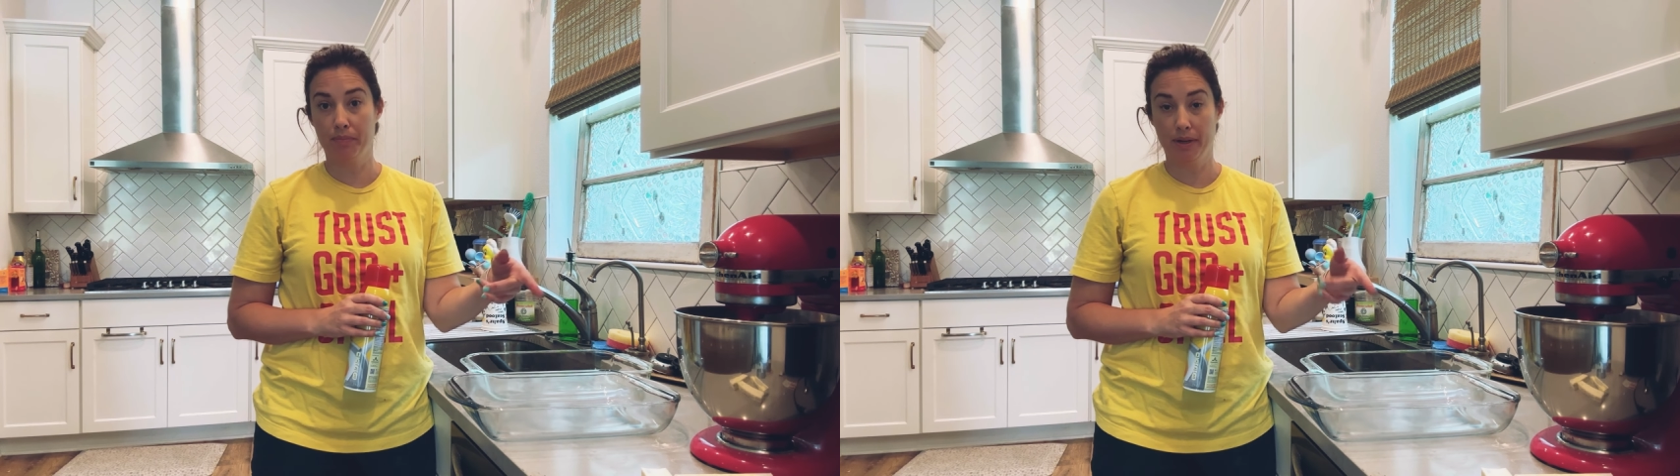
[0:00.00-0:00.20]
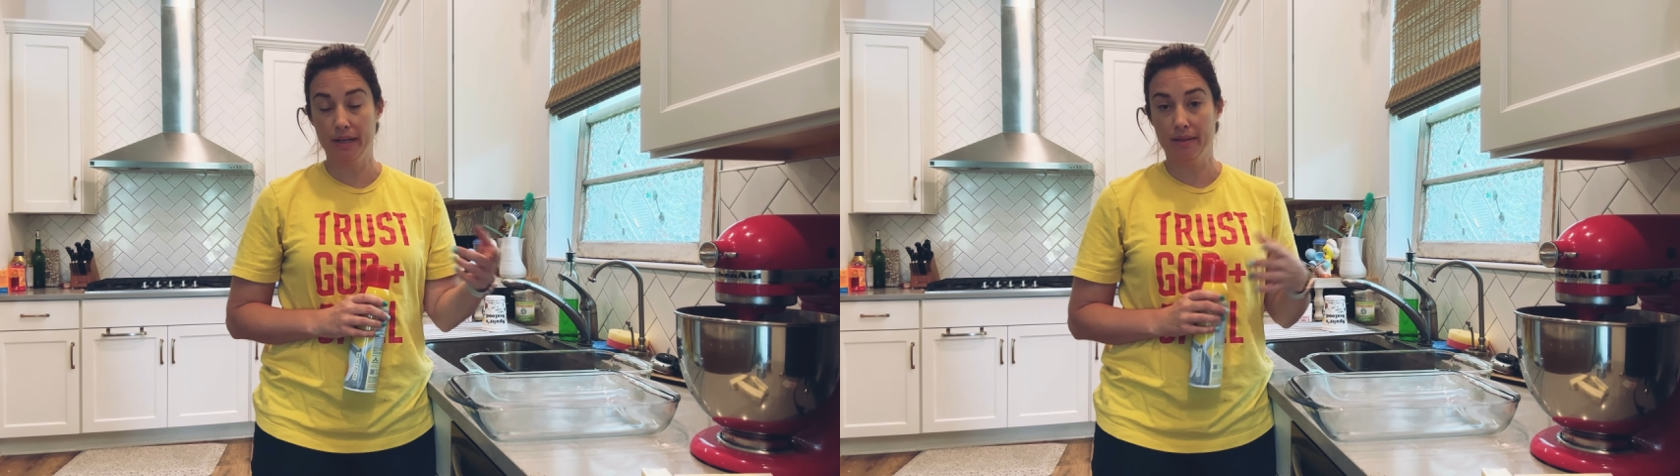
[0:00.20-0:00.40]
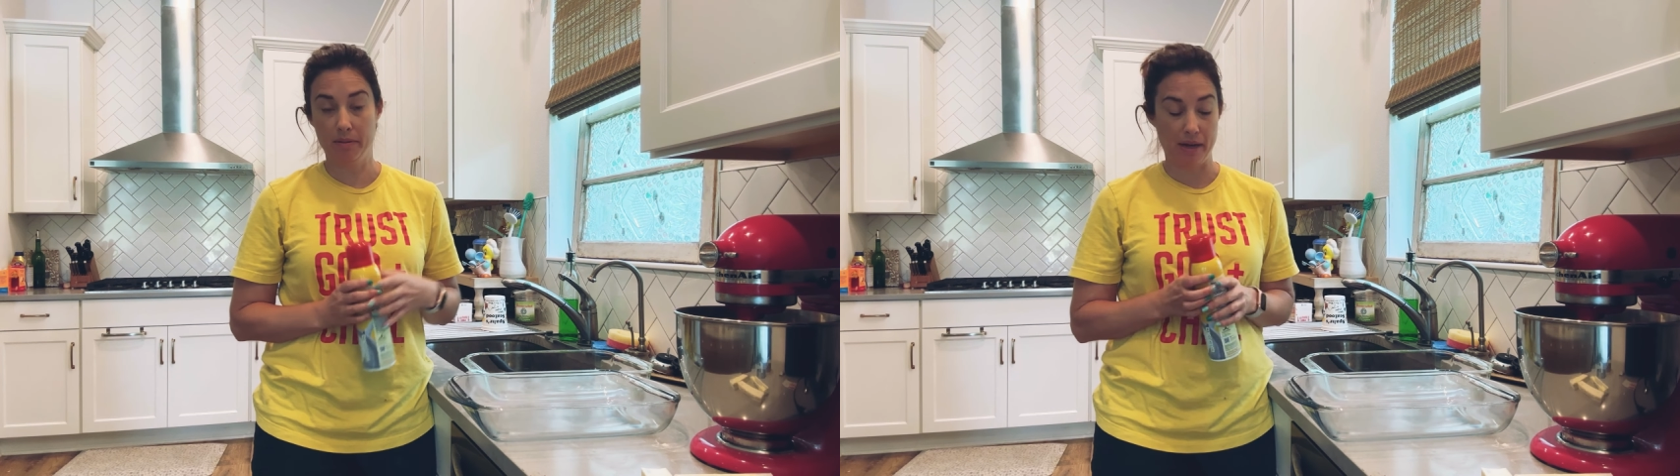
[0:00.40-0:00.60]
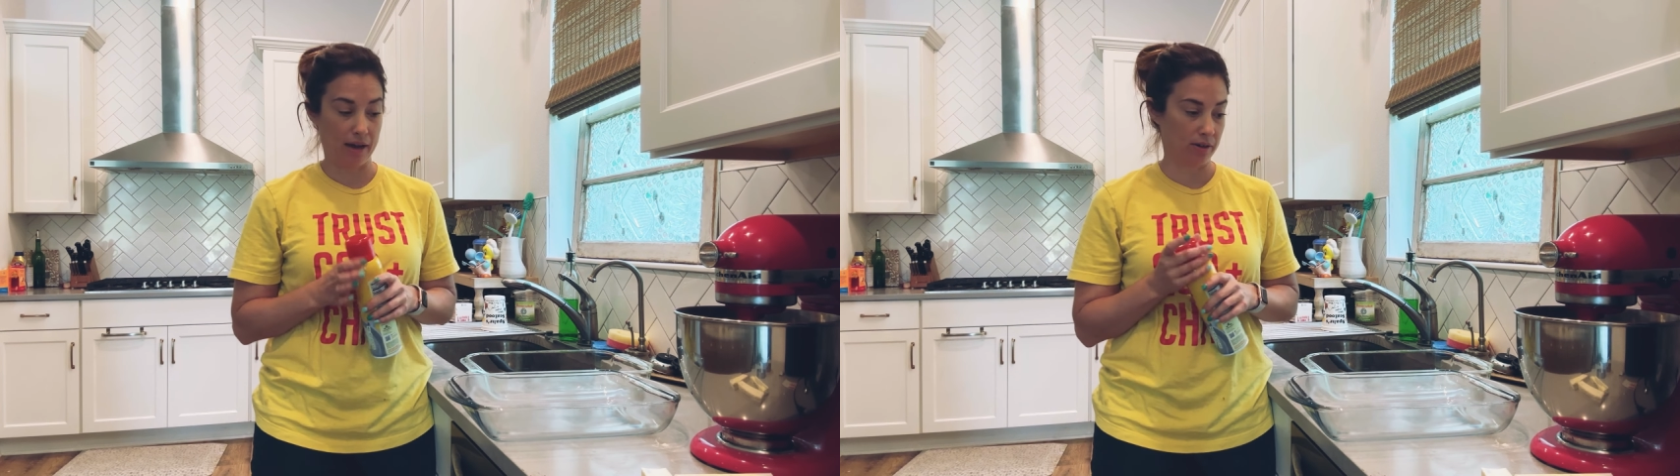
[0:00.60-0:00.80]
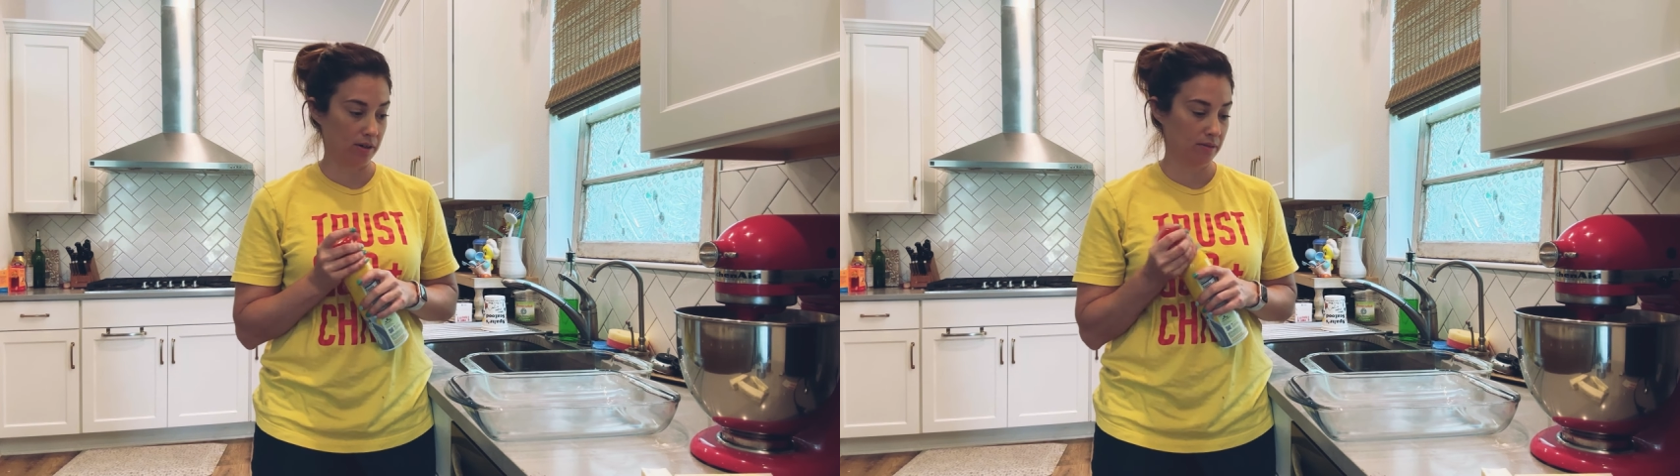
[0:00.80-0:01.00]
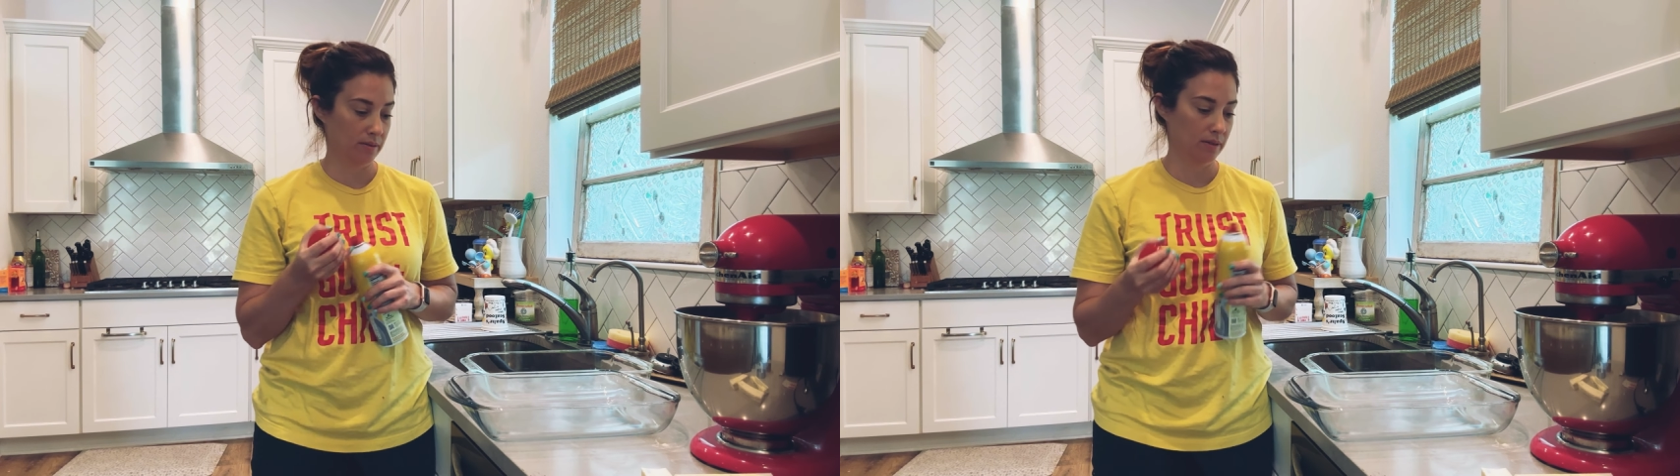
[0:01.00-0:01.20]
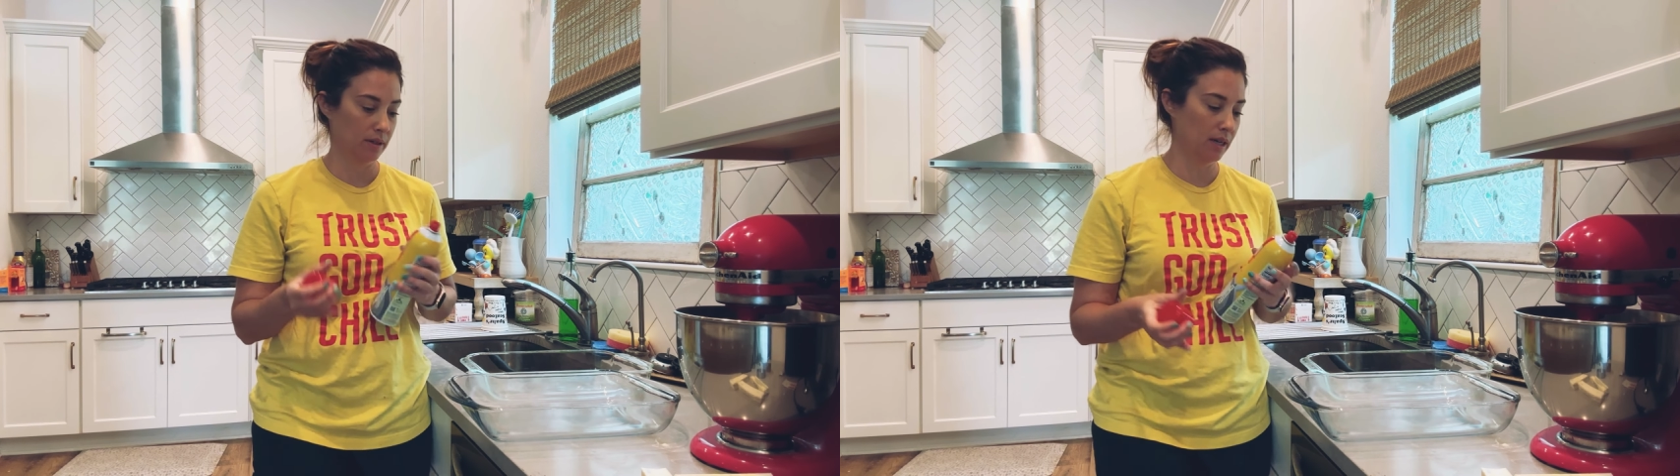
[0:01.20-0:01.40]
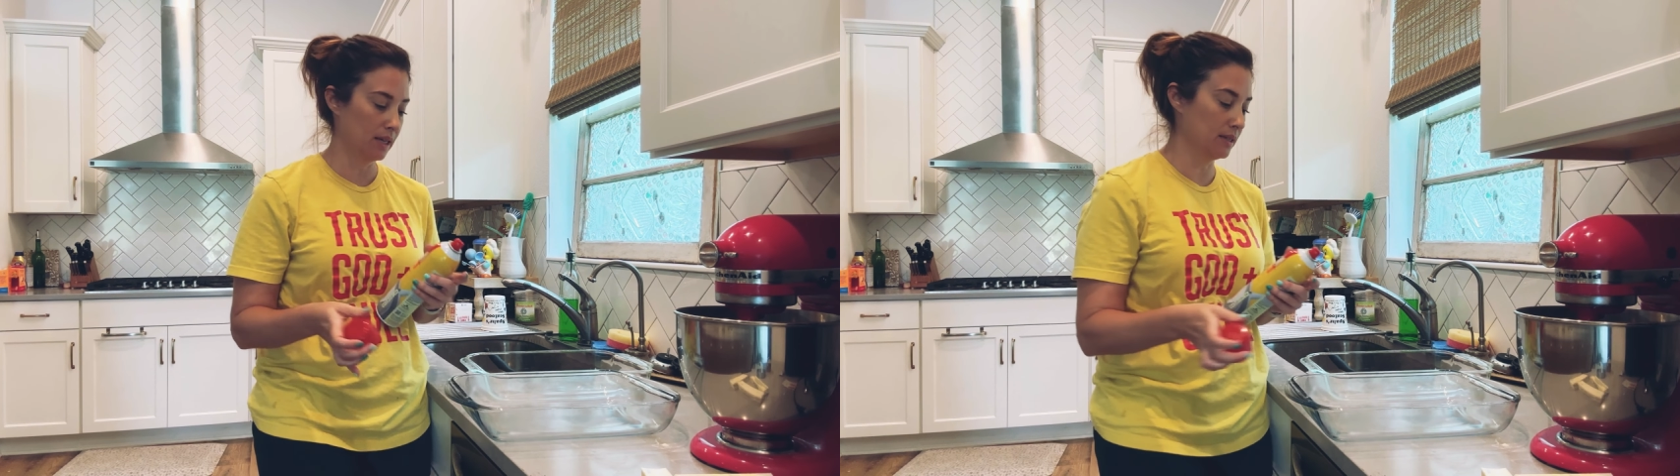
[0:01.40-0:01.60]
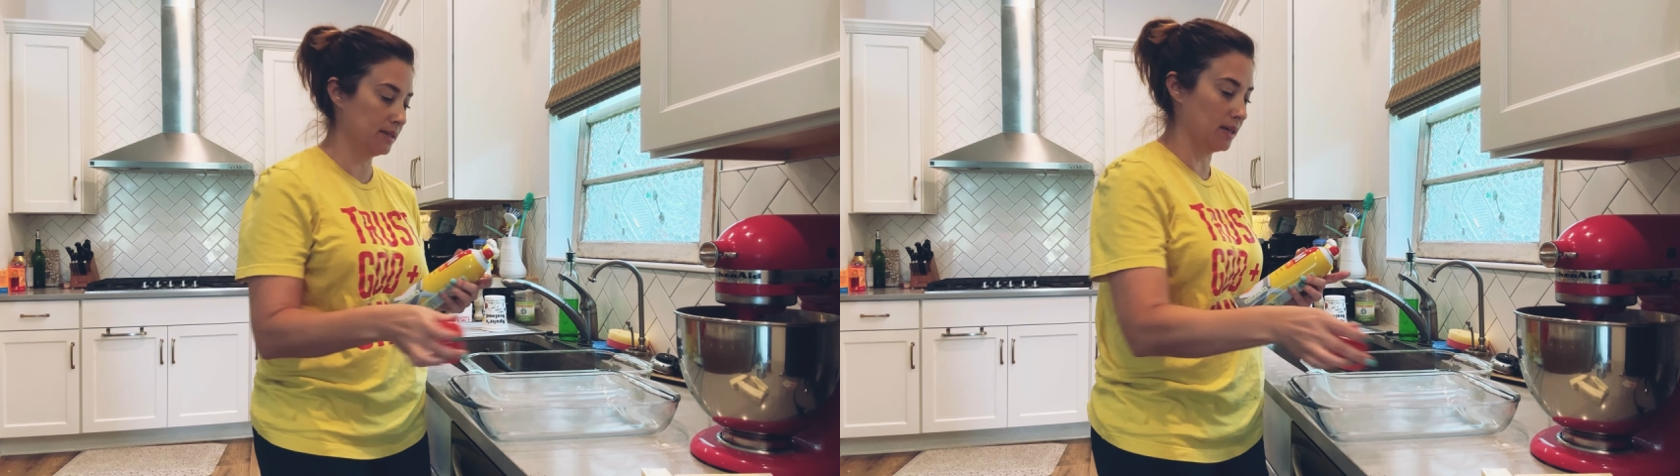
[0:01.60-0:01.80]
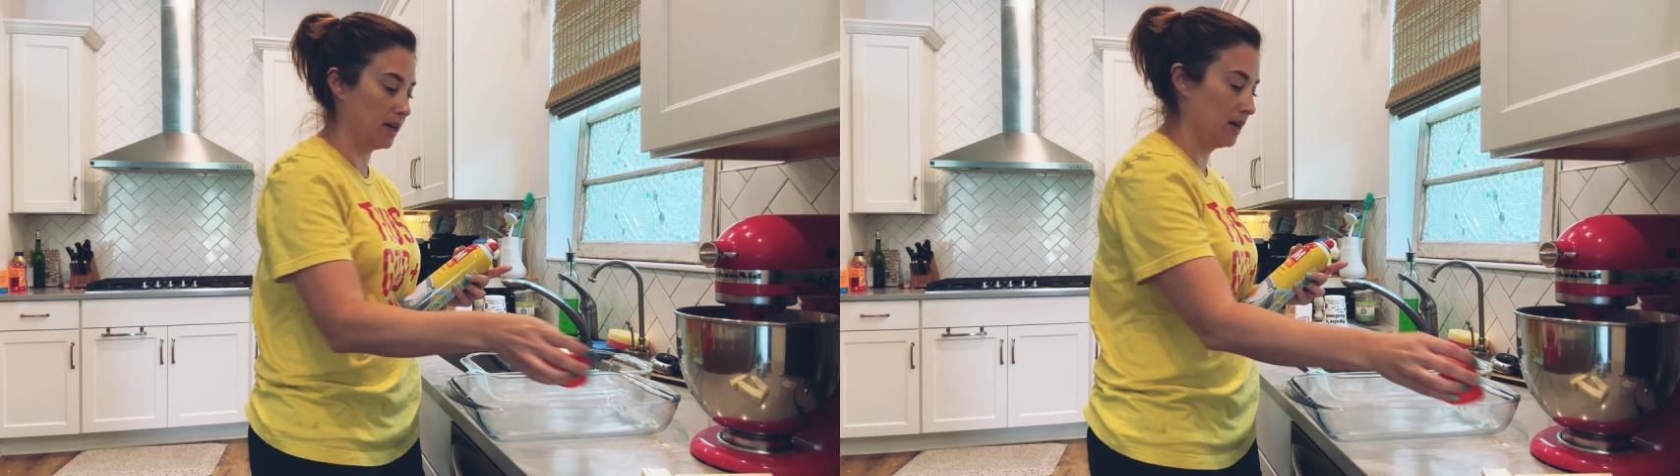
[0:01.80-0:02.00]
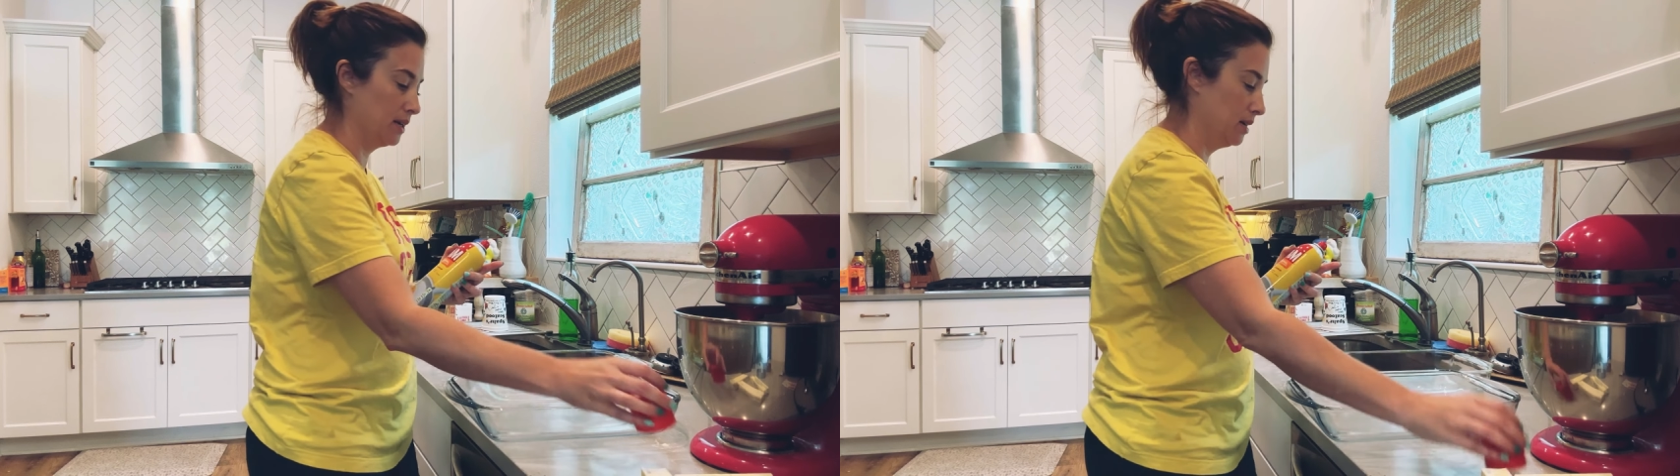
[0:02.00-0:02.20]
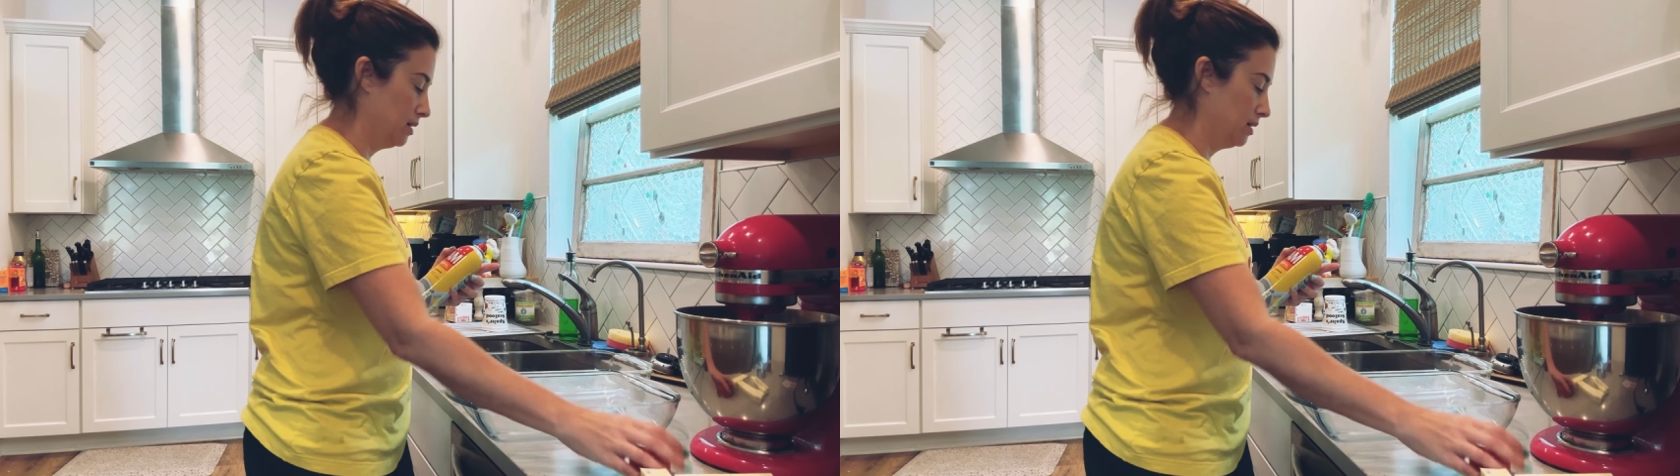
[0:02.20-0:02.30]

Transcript: put the batter inside